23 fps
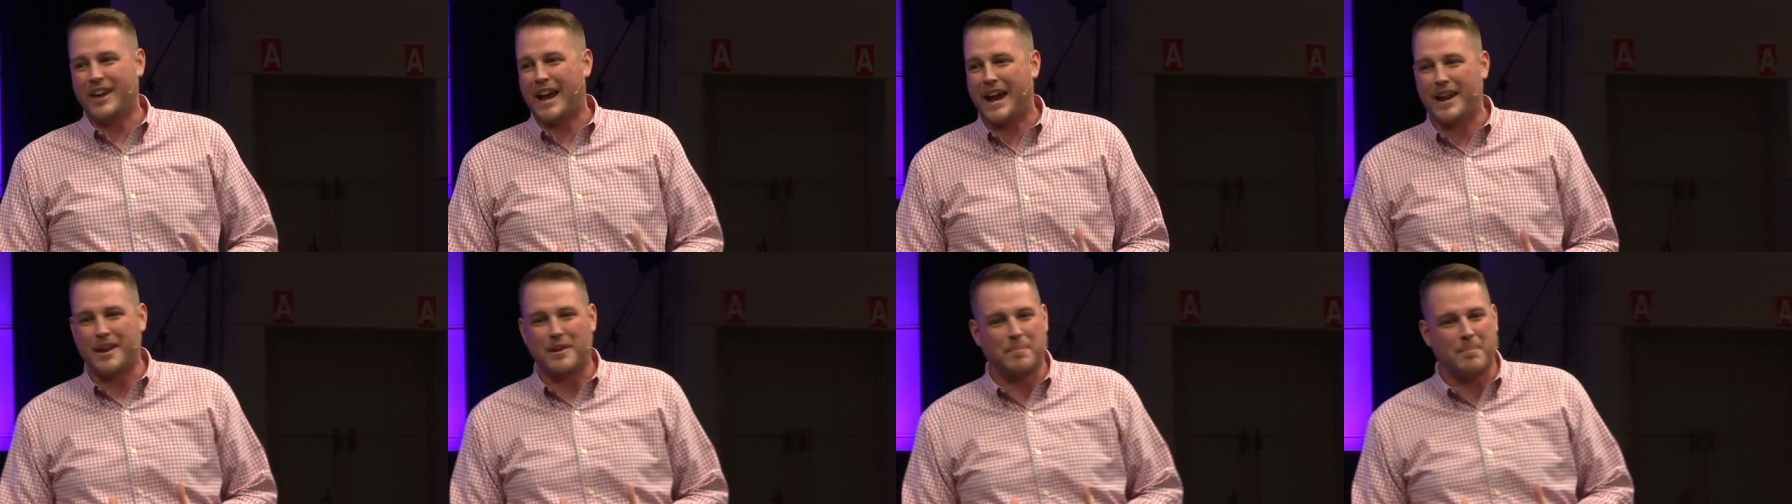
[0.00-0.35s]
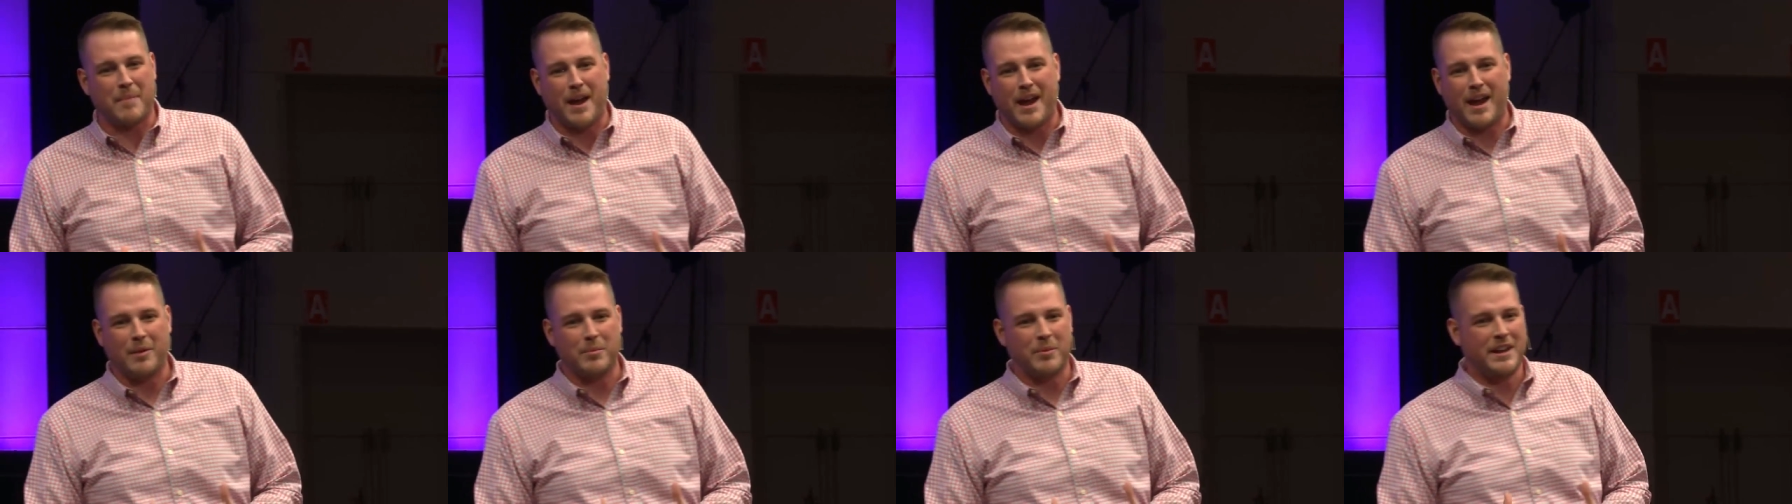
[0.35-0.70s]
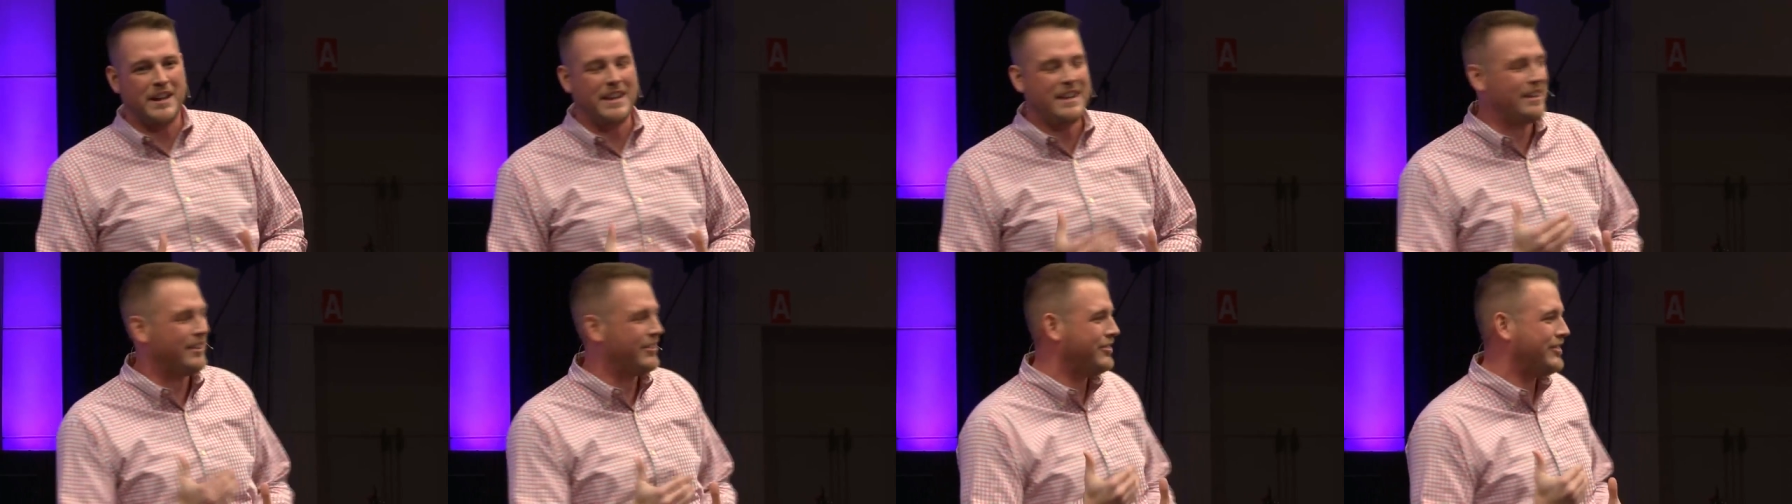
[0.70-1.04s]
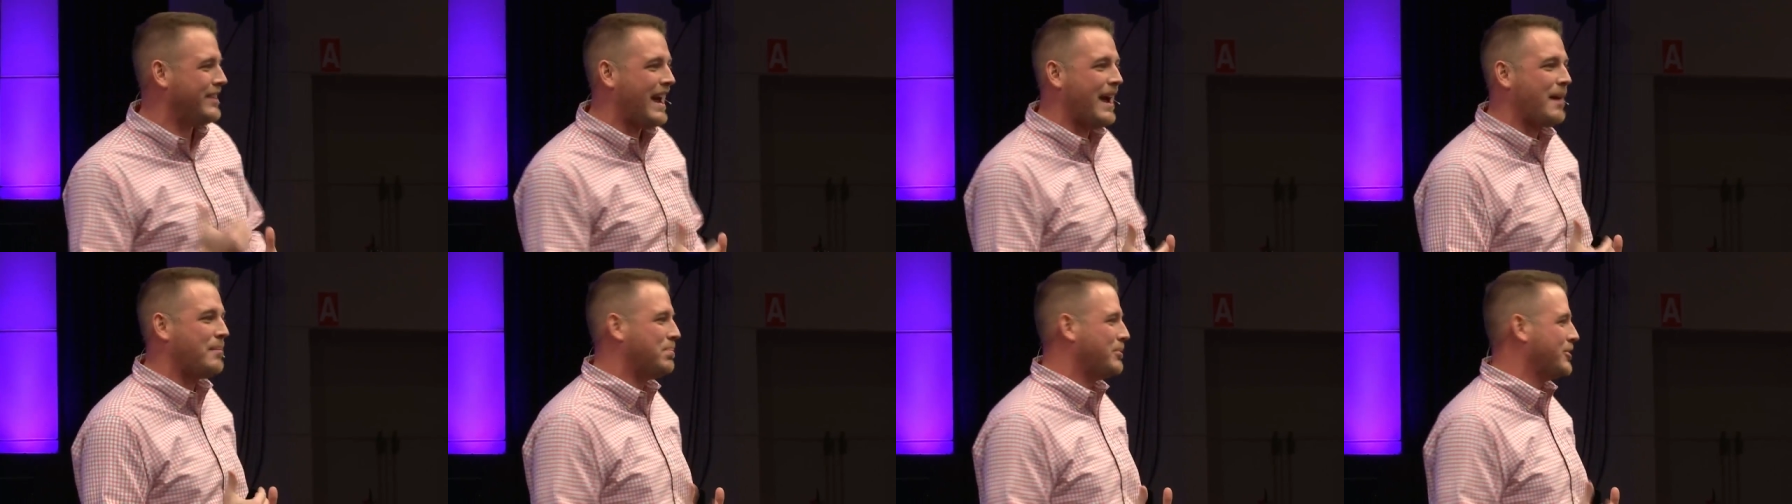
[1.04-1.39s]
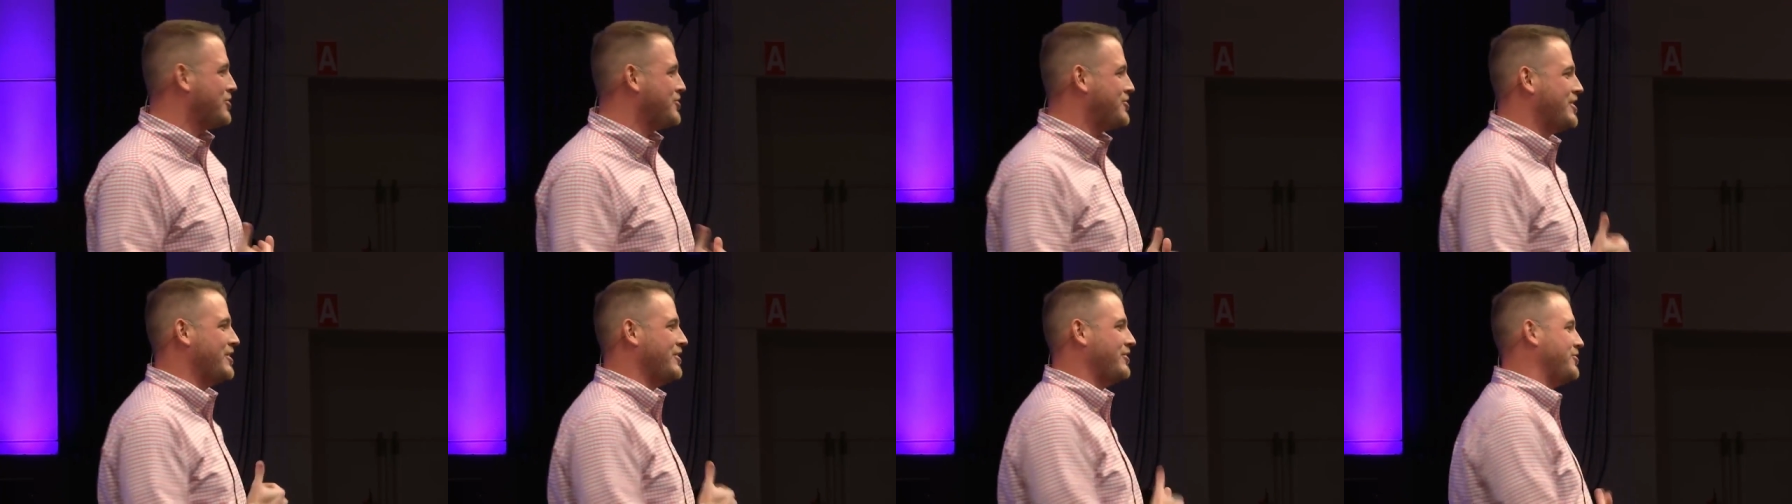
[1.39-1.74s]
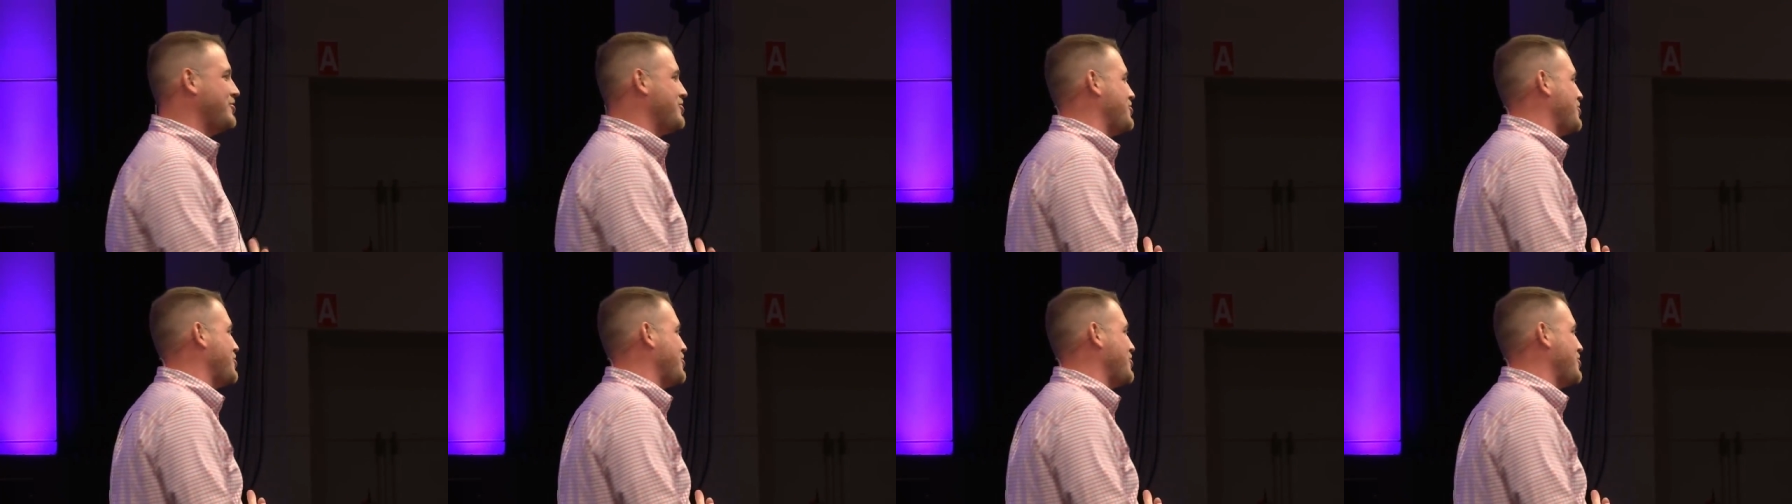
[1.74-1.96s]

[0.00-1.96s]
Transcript: had in mind when he established his